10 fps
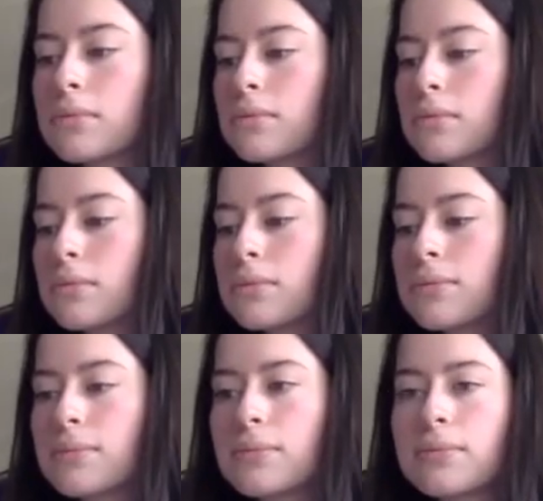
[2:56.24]

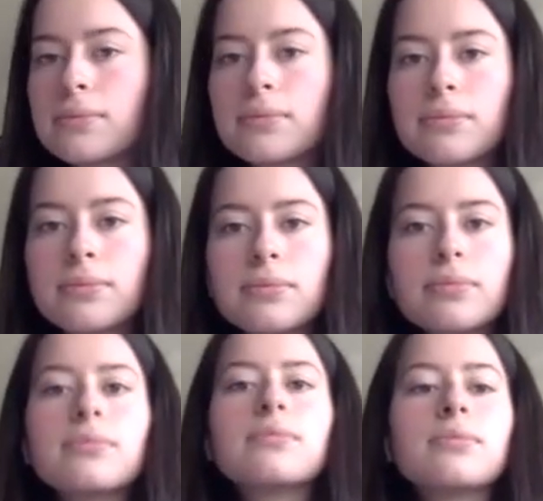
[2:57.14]

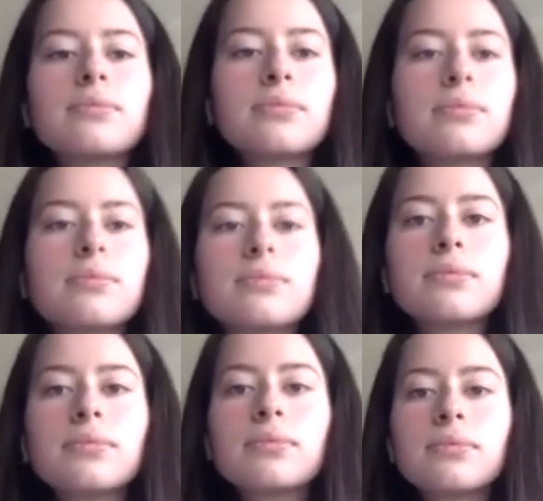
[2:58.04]

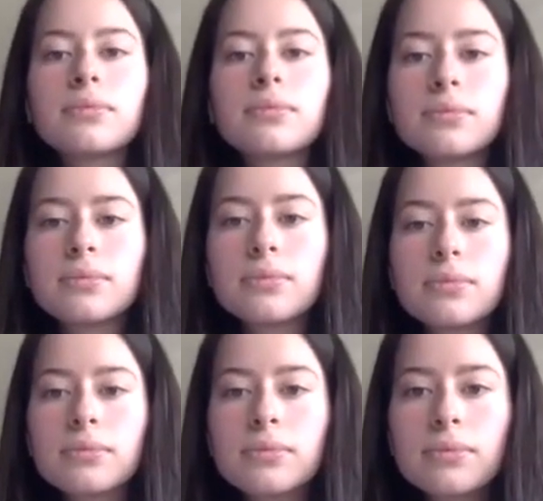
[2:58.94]

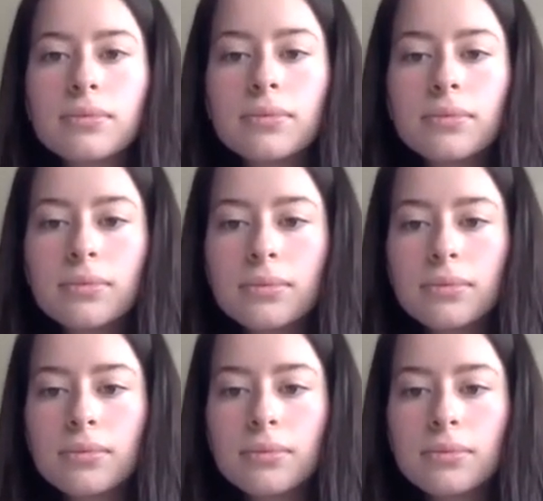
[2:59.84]

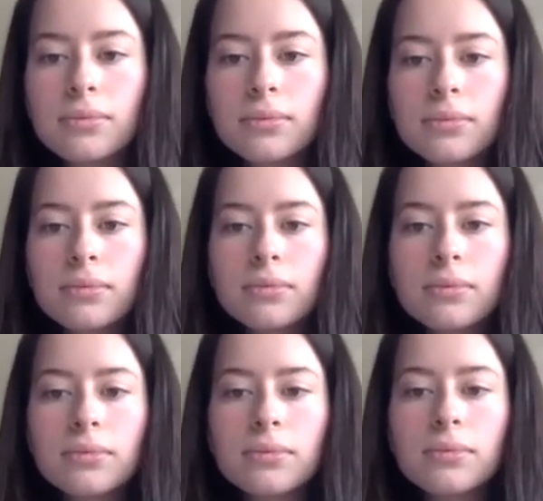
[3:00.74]

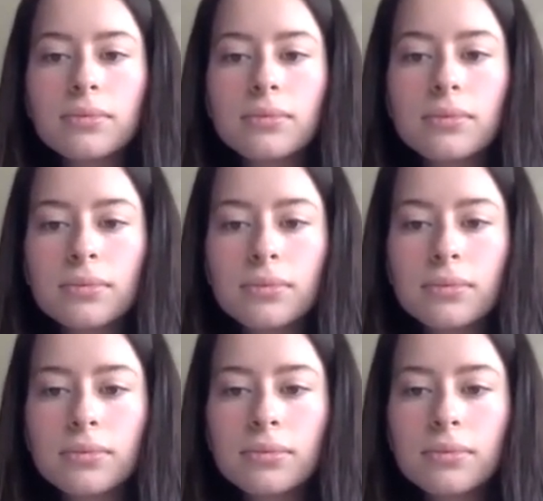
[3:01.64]

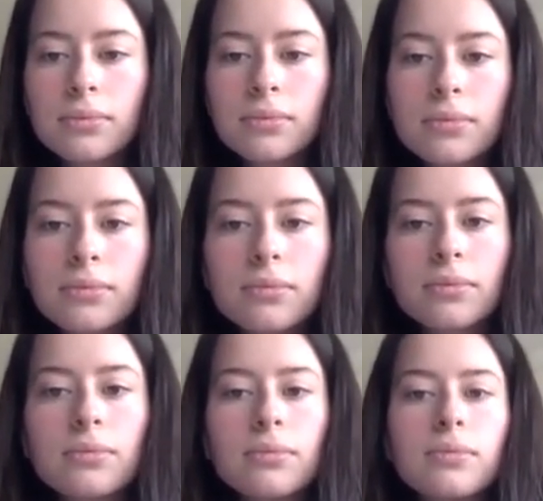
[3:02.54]

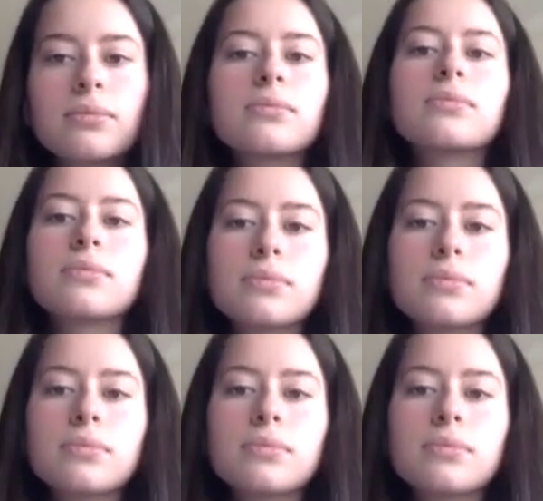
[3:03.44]
This person isn't speaking.